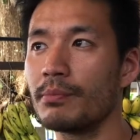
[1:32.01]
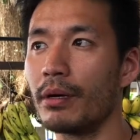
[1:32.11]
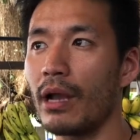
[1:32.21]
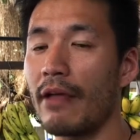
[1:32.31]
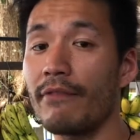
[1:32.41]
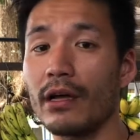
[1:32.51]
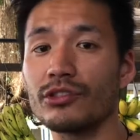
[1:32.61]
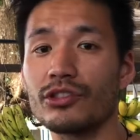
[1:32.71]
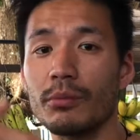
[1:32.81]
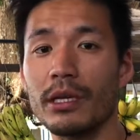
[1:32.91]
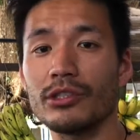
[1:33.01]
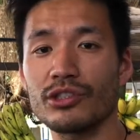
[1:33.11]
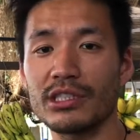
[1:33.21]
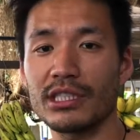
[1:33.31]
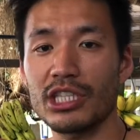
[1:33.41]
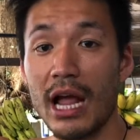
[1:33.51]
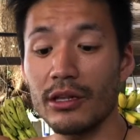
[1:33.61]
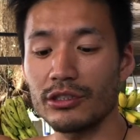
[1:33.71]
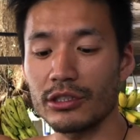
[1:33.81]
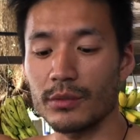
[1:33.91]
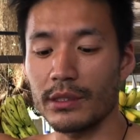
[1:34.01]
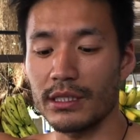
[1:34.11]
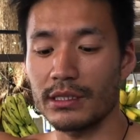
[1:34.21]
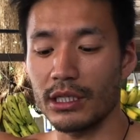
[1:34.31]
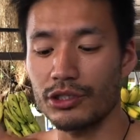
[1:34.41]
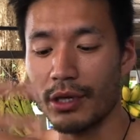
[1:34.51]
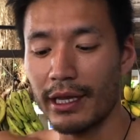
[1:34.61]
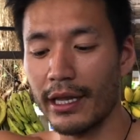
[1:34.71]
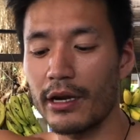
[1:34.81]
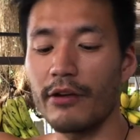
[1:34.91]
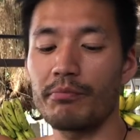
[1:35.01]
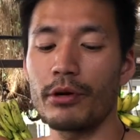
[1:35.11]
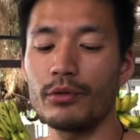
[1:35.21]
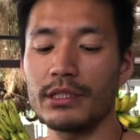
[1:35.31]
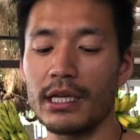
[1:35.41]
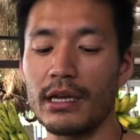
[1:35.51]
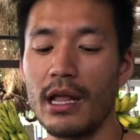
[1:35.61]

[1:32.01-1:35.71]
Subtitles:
But I found so many interesting challenges with this, like trying to get enough protein